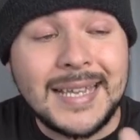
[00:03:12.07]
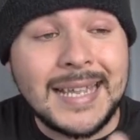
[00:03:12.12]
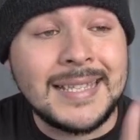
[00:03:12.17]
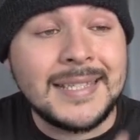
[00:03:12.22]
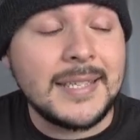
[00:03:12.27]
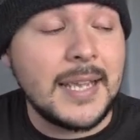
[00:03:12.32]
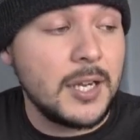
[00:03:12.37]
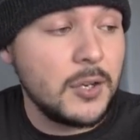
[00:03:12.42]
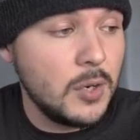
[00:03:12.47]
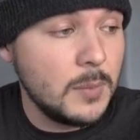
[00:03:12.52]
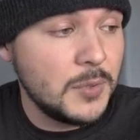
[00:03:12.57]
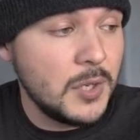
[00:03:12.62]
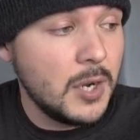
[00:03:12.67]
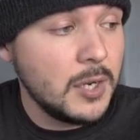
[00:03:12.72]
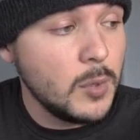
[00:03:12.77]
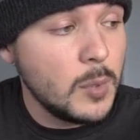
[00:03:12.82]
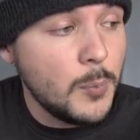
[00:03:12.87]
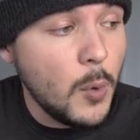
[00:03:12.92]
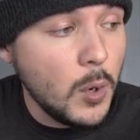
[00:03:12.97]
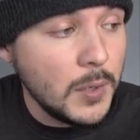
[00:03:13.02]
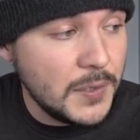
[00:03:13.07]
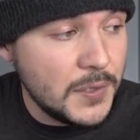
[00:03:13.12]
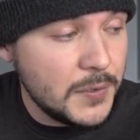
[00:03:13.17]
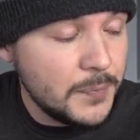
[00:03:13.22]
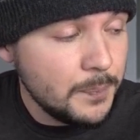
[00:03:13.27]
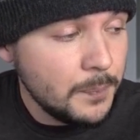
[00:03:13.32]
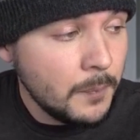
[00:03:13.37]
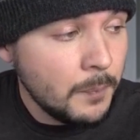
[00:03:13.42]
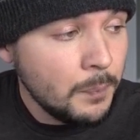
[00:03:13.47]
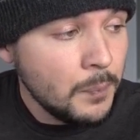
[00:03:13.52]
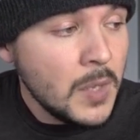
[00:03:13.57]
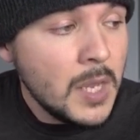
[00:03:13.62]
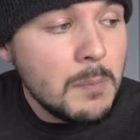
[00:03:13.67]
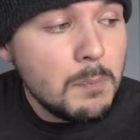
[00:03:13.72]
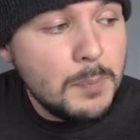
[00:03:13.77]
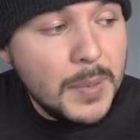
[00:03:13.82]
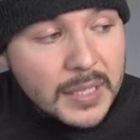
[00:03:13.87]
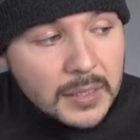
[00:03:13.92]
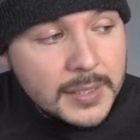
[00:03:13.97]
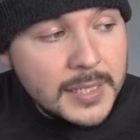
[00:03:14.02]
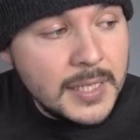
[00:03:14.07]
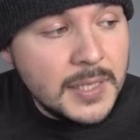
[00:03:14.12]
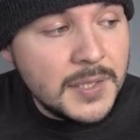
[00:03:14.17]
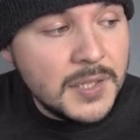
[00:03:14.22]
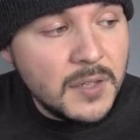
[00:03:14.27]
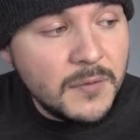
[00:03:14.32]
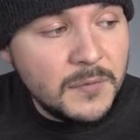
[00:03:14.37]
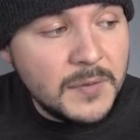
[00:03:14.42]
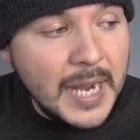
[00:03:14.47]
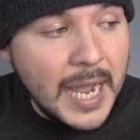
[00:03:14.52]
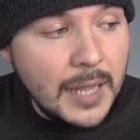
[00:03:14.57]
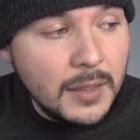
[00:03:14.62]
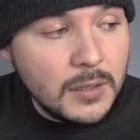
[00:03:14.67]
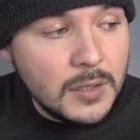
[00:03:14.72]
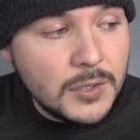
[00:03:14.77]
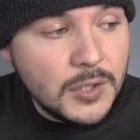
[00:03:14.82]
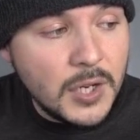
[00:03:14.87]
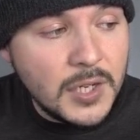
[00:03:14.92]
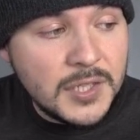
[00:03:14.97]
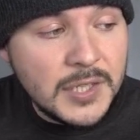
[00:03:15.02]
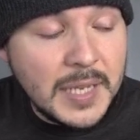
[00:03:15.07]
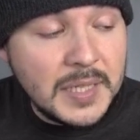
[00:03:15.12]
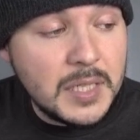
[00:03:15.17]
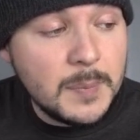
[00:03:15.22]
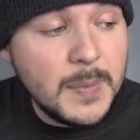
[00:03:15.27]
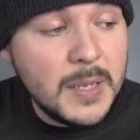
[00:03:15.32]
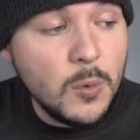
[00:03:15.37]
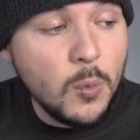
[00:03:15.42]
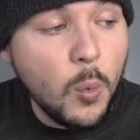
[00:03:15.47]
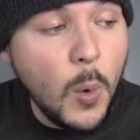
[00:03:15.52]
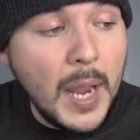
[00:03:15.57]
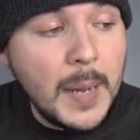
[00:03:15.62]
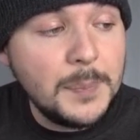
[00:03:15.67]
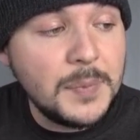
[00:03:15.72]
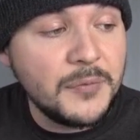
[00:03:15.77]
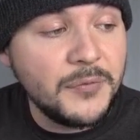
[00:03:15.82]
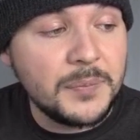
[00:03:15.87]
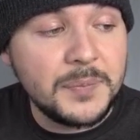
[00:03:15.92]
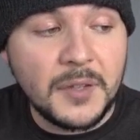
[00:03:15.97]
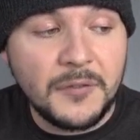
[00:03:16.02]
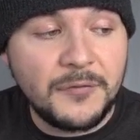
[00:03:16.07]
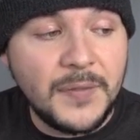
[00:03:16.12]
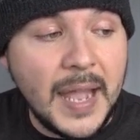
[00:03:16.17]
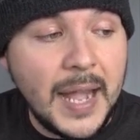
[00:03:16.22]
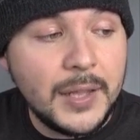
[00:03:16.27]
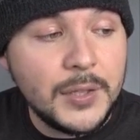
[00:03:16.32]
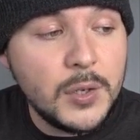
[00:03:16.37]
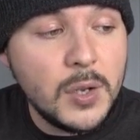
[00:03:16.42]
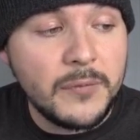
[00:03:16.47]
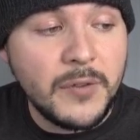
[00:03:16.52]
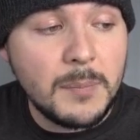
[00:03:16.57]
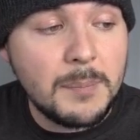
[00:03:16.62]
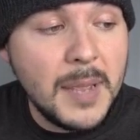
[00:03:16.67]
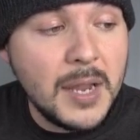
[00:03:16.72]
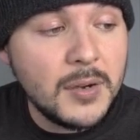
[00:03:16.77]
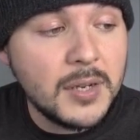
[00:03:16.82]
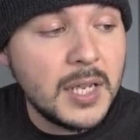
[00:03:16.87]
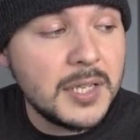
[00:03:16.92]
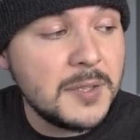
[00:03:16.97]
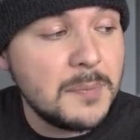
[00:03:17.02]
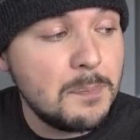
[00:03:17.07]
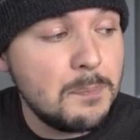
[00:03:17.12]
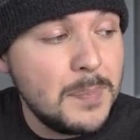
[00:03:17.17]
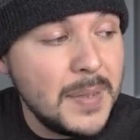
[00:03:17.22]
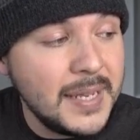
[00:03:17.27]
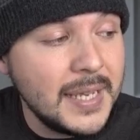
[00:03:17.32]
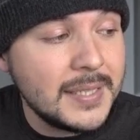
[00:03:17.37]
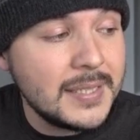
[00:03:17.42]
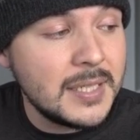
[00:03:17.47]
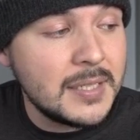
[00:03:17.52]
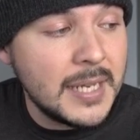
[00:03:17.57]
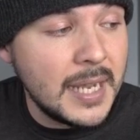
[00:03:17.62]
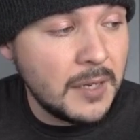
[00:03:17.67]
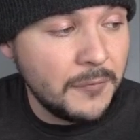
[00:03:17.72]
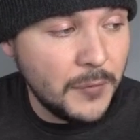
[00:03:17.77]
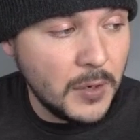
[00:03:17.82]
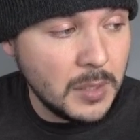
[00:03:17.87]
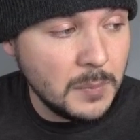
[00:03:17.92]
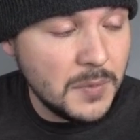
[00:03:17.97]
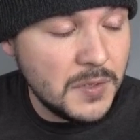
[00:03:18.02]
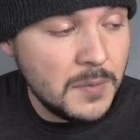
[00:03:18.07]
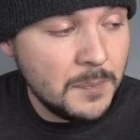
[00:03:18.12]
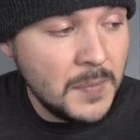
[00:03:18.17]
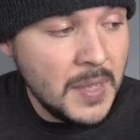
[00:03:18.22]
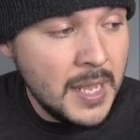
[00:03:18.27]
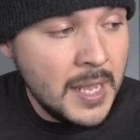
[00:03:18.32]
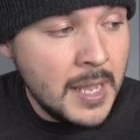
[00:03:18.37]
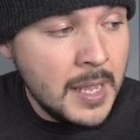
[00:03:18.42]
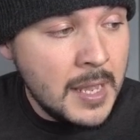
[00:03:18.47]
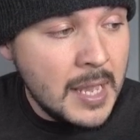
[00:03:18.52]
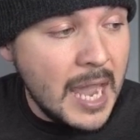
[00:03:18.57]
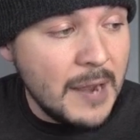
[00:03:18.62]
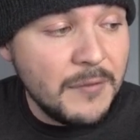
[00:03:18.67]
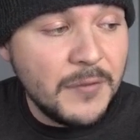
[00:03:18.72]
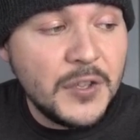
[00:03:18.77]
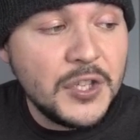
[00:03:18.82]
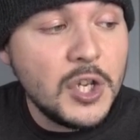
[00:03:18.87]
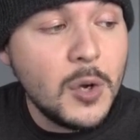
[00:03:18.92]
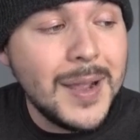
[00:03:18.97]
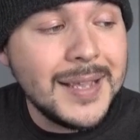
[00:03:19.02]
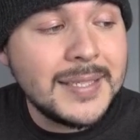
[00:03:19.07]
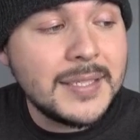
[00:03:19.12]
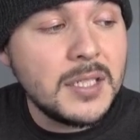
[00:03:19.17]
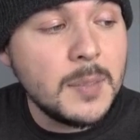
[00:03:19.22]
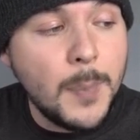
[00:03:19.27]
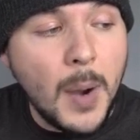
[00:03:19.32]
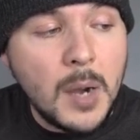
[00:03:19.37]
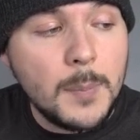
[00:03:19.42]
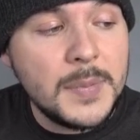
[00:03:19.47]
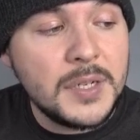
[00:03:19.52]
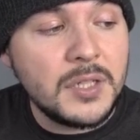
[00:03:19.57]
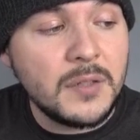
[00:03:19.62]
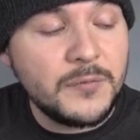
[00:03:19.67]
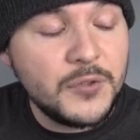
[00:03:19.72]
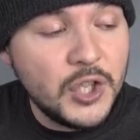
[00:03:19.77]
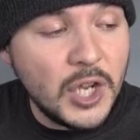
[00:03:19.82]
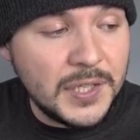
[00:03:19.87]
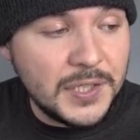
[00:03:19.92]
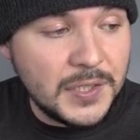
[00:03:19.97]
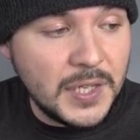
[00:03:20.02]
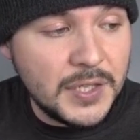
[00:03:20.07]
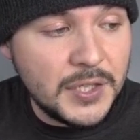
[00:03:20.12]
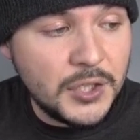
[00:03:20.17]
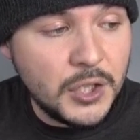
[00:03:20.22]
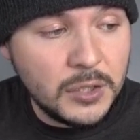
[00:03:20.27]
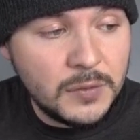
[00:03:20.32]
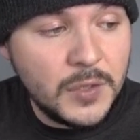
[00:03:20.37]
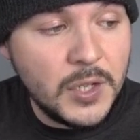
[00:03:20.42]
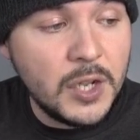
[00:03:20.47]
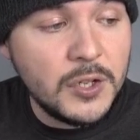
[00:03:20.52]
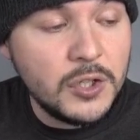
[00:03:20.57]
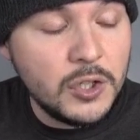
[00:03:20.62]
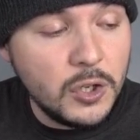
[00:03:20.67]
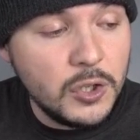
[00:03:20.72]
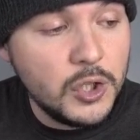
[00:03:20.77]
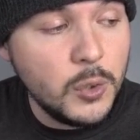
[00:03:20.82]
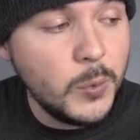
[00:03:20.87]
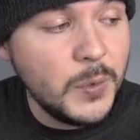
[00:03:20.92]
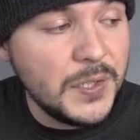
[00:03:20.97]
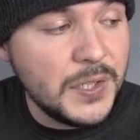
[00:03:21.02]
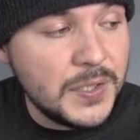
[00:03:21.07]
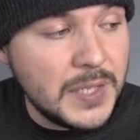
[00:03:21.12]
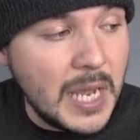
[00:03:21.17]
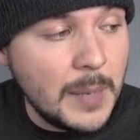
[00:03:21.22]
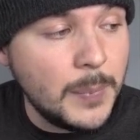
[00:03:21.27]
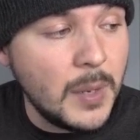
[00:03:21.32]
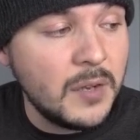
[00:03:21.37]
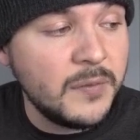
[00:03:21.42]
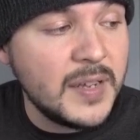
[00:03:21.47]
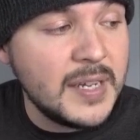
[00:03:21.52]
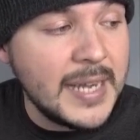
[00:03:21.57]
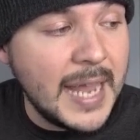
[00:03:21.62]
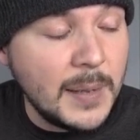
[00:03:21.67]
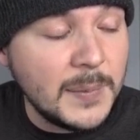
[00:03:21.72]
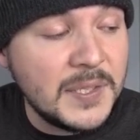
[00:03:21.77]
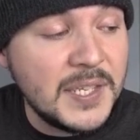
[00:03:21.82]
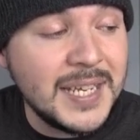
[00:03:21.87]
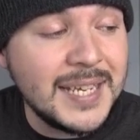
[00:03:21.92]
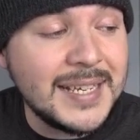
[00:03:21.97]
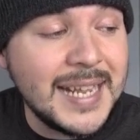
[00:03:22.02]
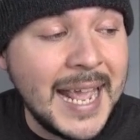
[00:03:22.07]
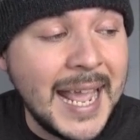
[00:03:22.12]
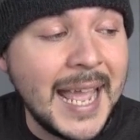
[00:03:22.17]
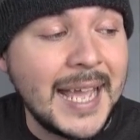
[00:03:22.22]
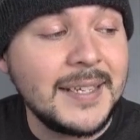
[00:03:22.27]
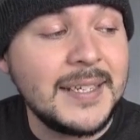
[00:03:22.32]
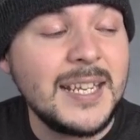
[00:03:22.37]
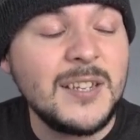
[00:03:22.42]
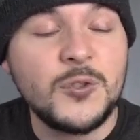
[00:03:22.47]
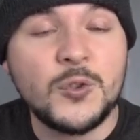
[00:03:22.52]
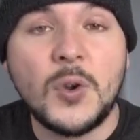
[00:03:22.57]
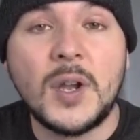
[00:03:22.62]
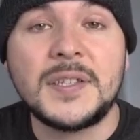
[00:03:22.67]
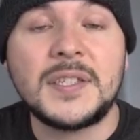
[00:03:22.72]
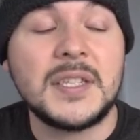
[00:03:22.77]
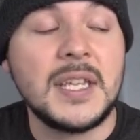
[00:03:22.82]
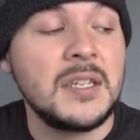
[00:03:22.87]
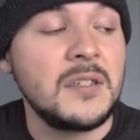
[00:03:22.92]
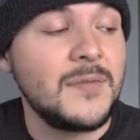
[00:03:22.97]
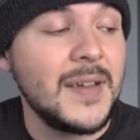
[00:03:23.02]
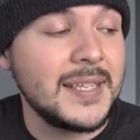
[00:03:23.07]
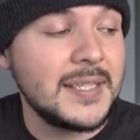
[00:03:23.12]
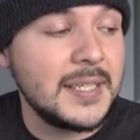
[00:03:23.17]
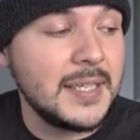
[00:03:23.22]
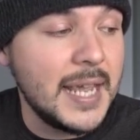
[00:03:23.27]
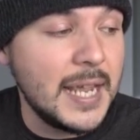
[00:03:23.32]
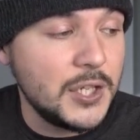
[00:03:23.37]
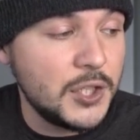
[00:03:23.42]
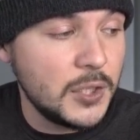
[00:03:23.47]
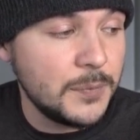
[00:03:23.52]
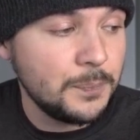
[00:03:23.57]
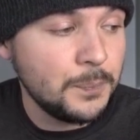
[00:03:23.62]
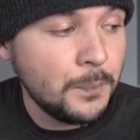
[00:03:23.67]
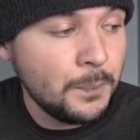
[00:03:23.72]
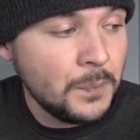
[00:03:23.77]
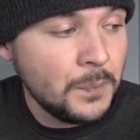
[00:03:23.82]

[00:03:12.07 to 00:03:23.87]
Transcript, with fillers: Insider, reports. Billions of dollars are set to be wiped from the value of America's biggest tech firms after the U.S. Department of Justice took the unusual step of announcing an antitrust investigation.